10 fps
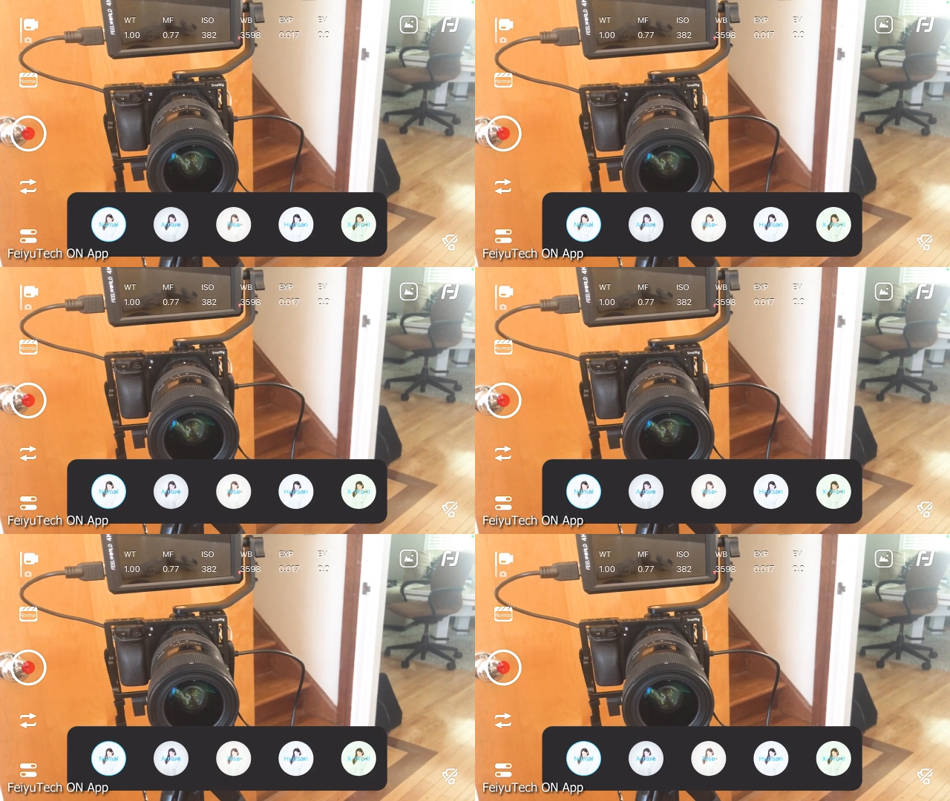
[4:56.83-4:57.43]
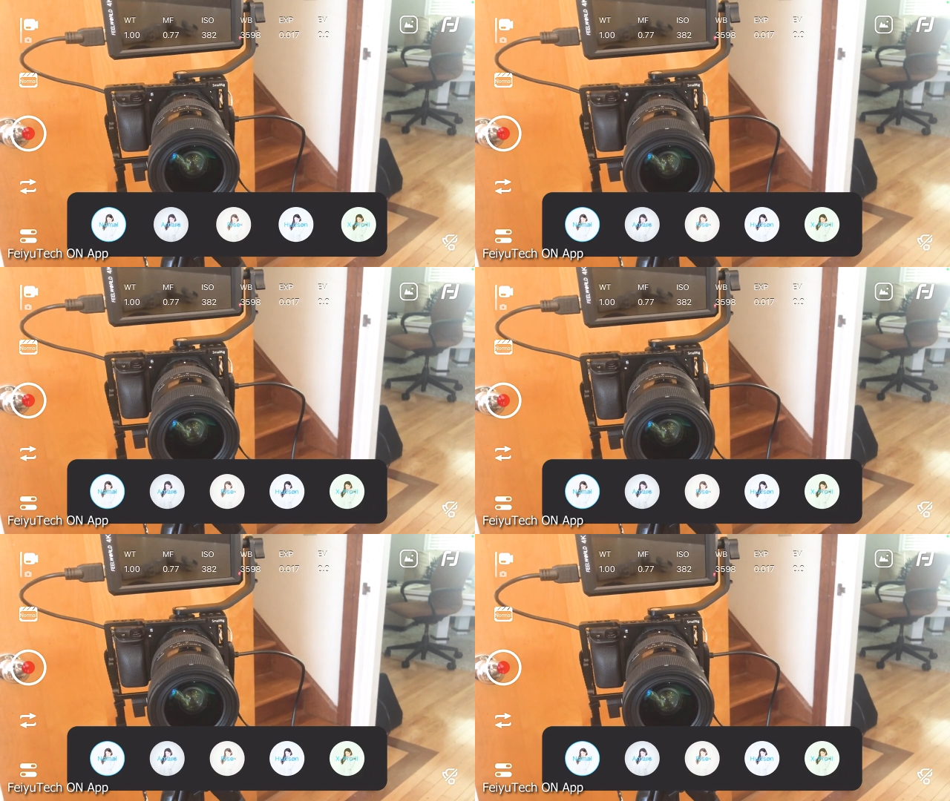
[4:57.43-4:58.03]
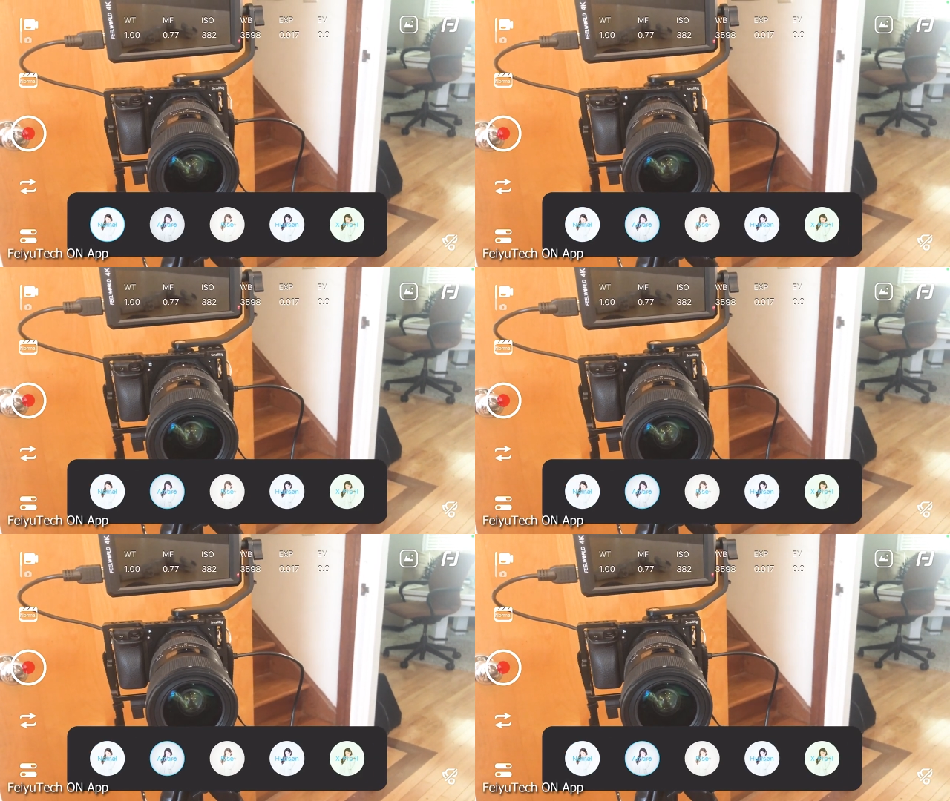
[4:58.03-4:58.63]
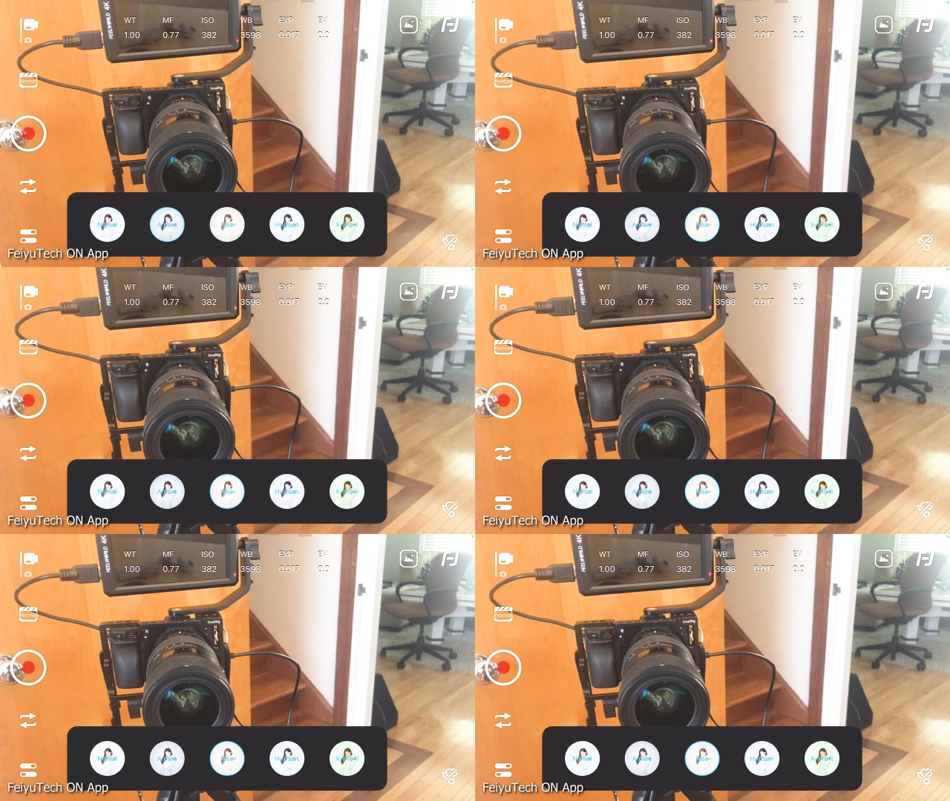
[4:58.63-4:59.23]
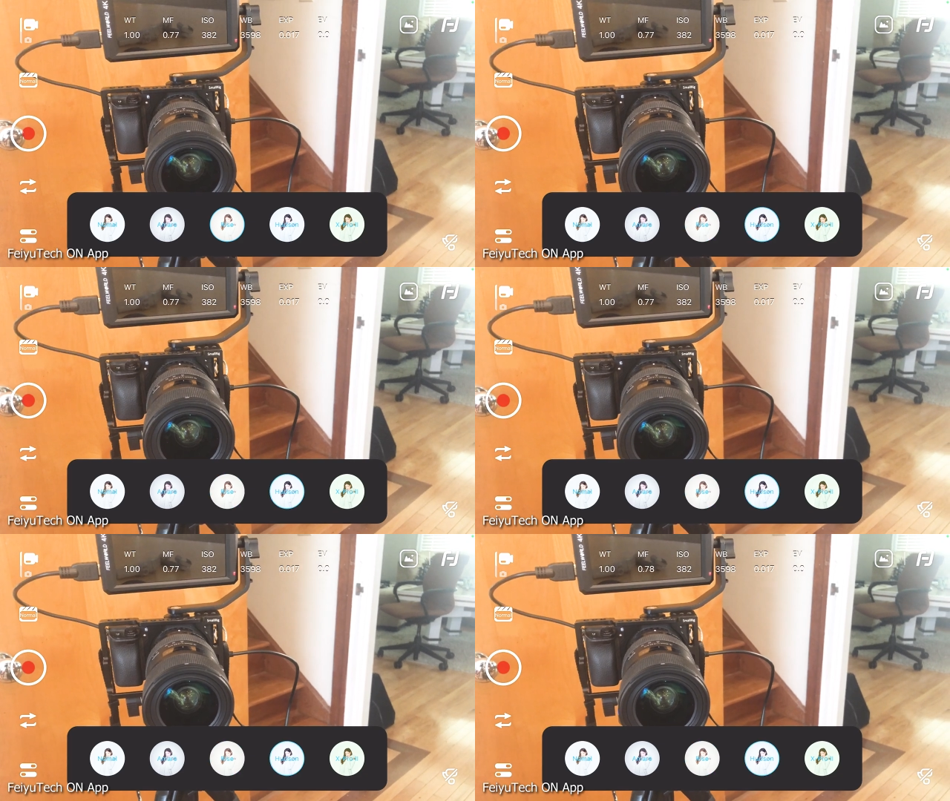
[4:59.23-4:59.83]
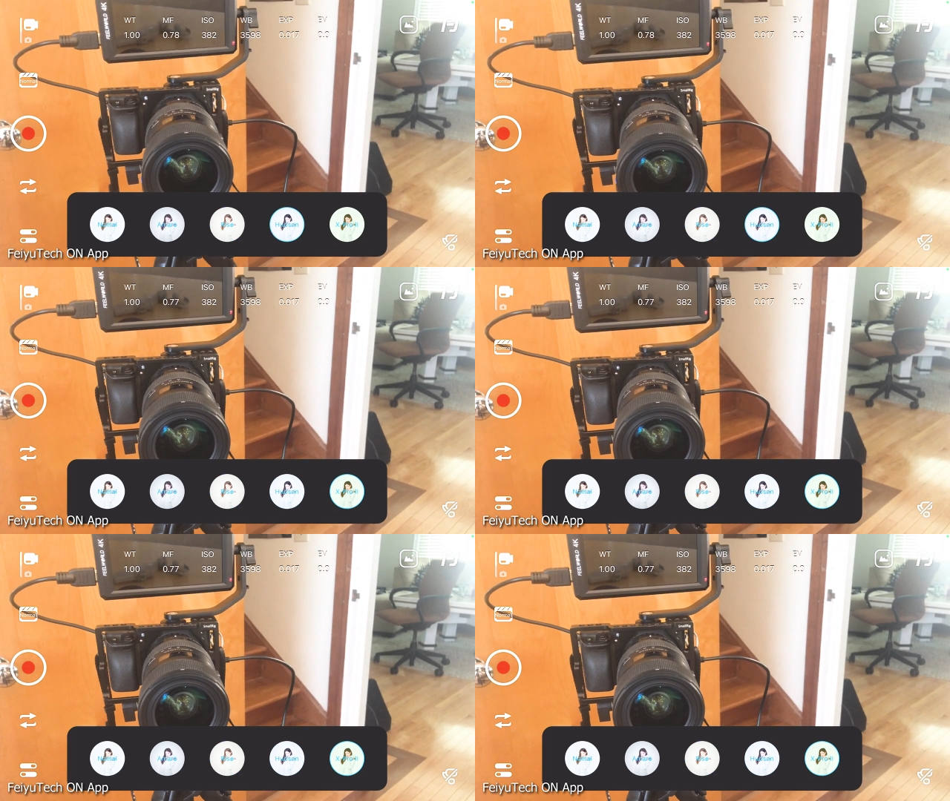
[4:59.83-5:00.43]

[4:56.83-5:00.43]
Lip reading: No face is visible, so there are no lips to read.